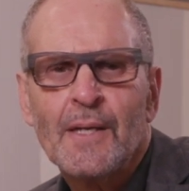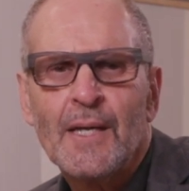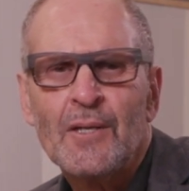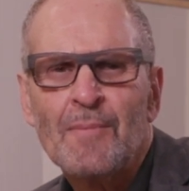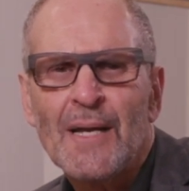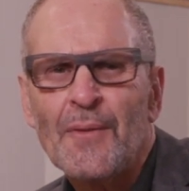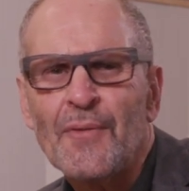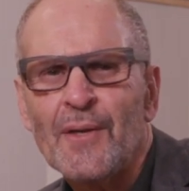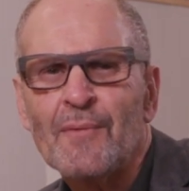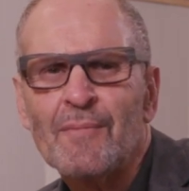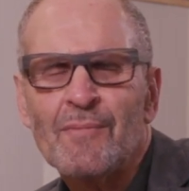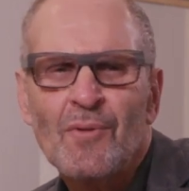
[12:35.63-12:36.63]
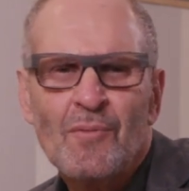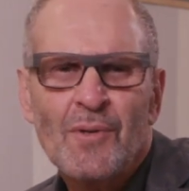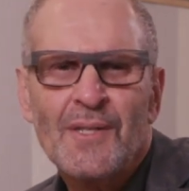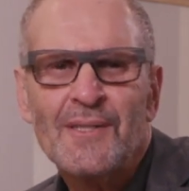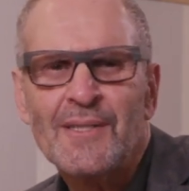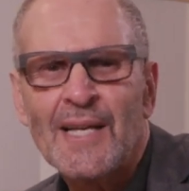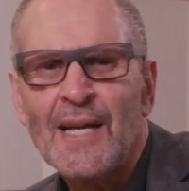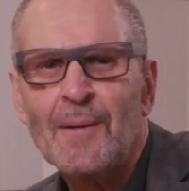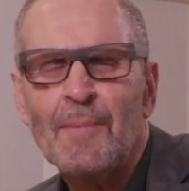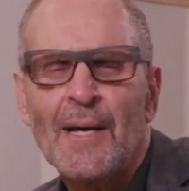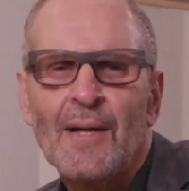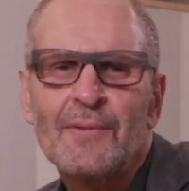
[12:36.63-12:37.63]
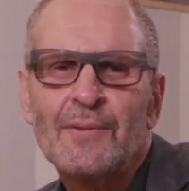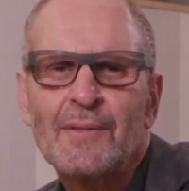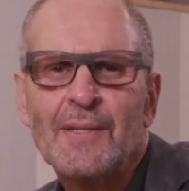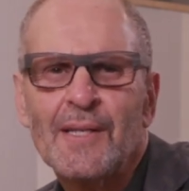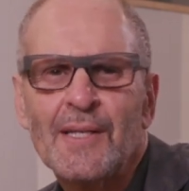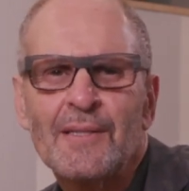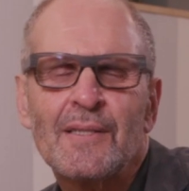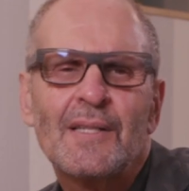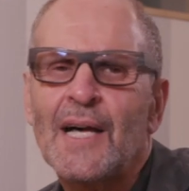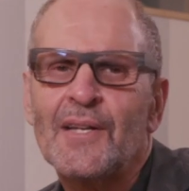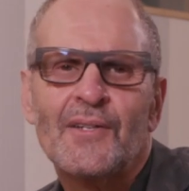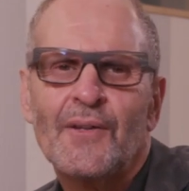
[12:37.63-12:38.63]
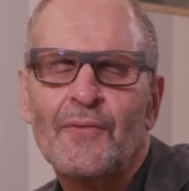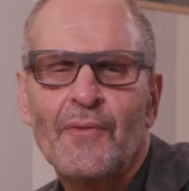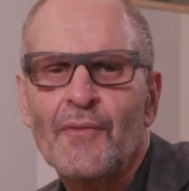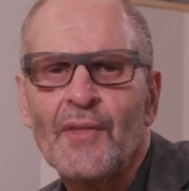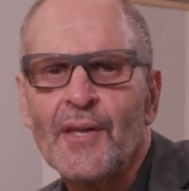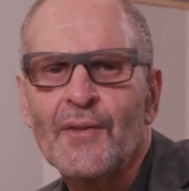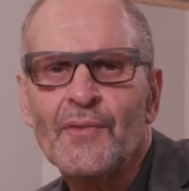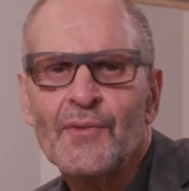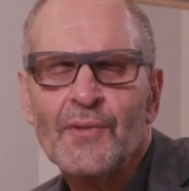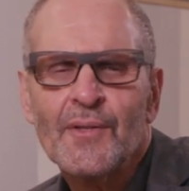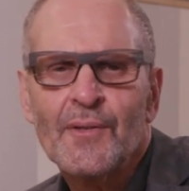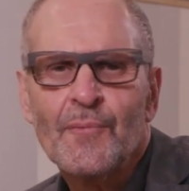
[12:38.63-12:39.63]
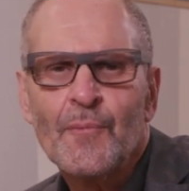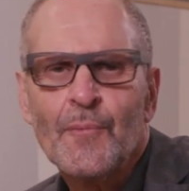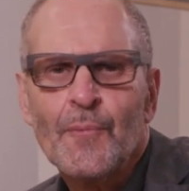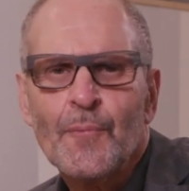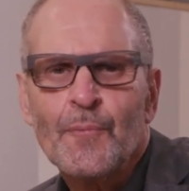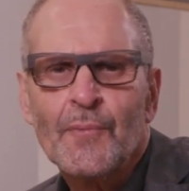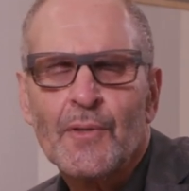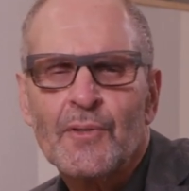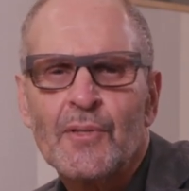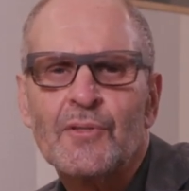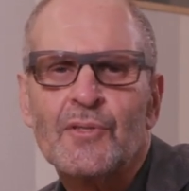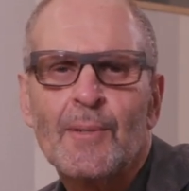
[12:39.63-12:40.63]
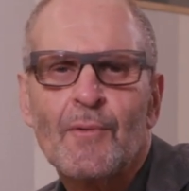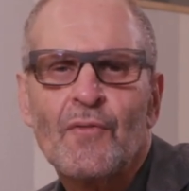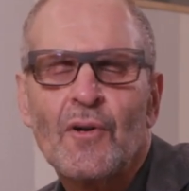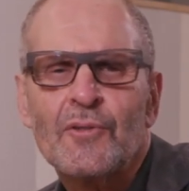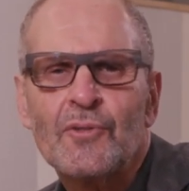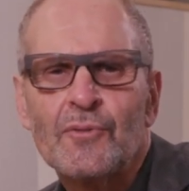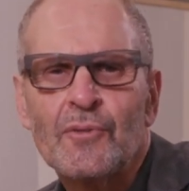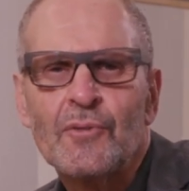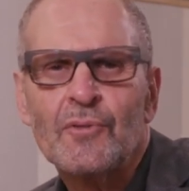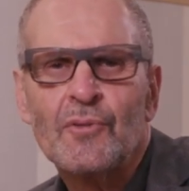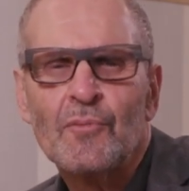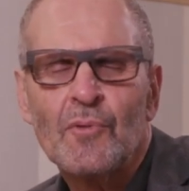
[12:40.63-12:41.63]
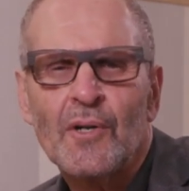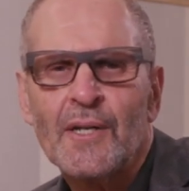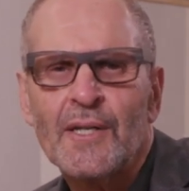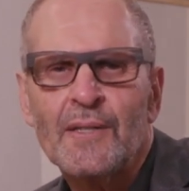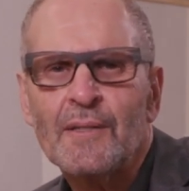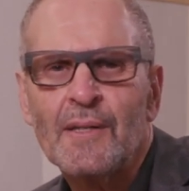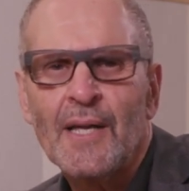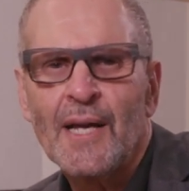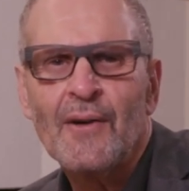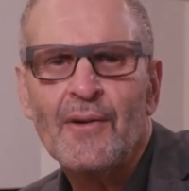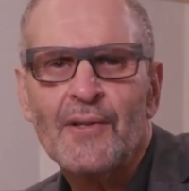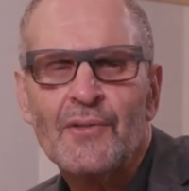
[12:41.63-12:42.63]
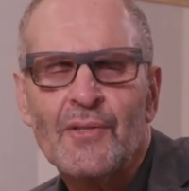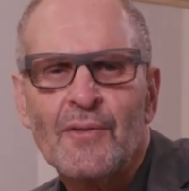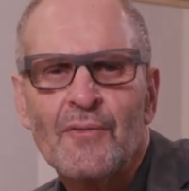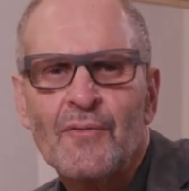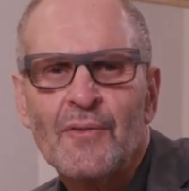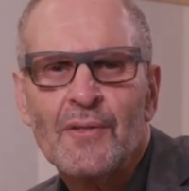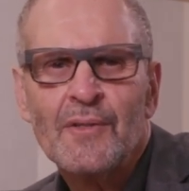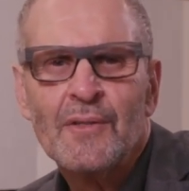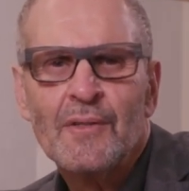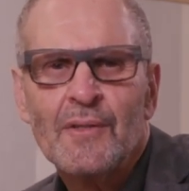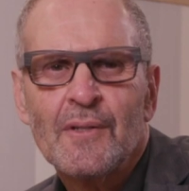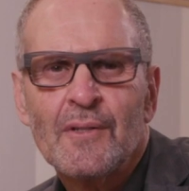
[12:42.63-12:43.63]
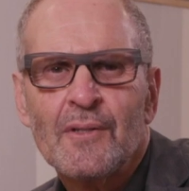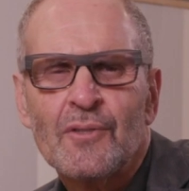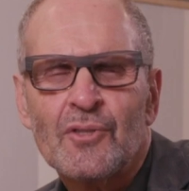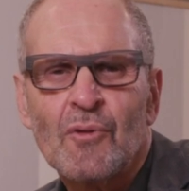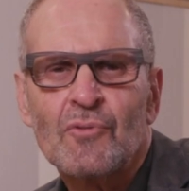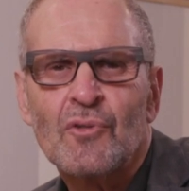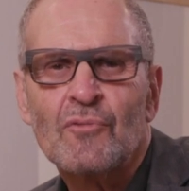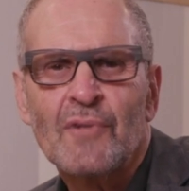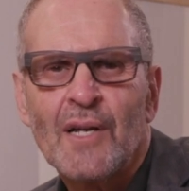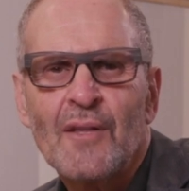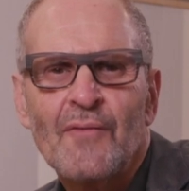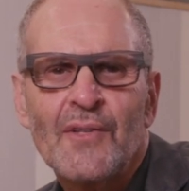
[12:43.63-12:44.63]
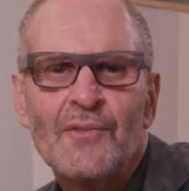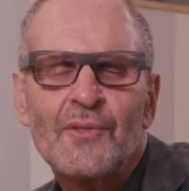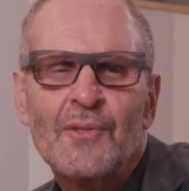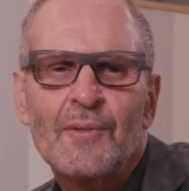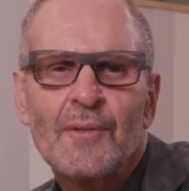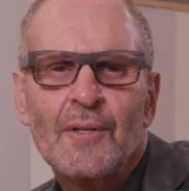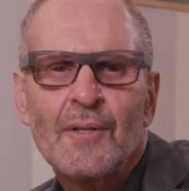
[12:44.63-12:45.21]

And you might think, well, what is that about? It's a lot of different things. it's some of our students who work in areas of social relevance,